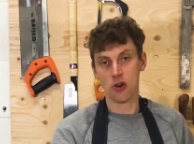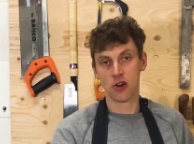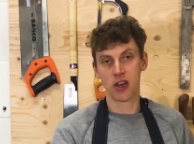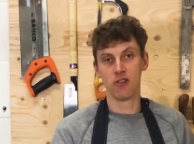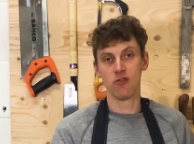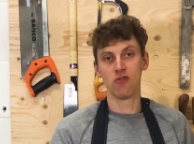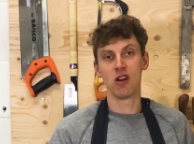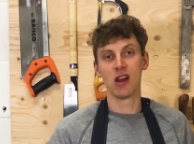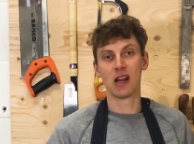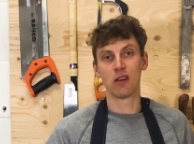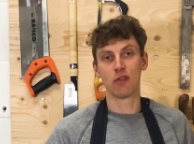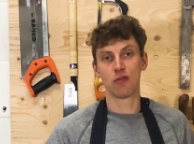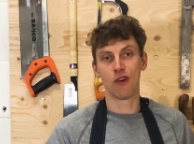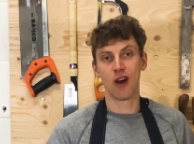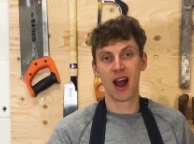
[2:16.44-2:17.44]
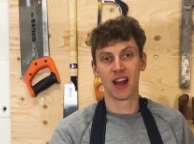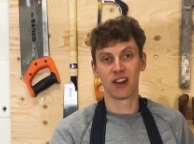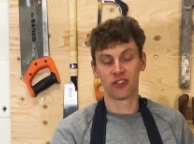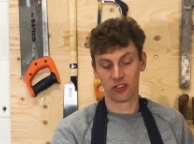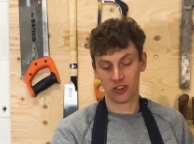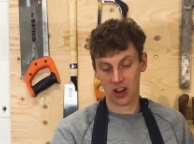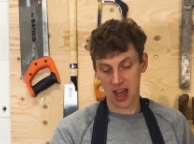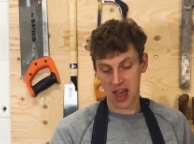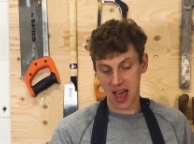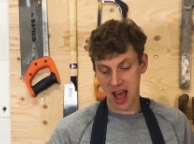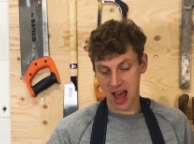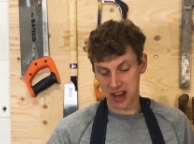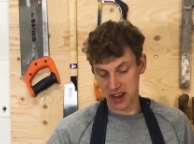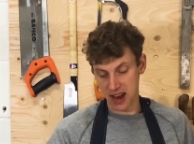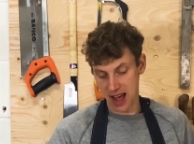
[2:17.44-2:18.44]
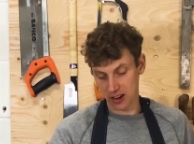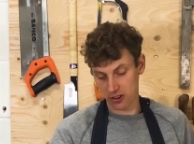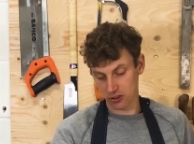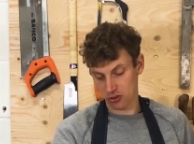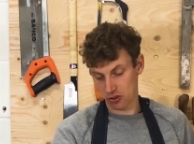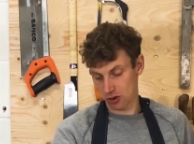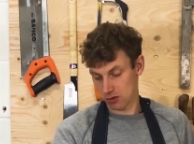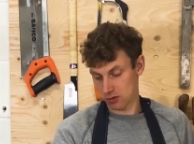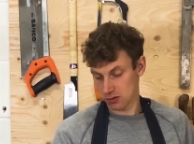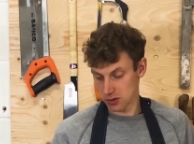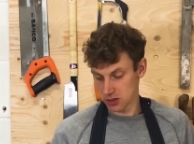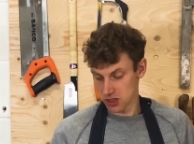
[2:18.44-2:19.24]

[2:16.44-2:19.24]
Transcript: looking really fresh and natural.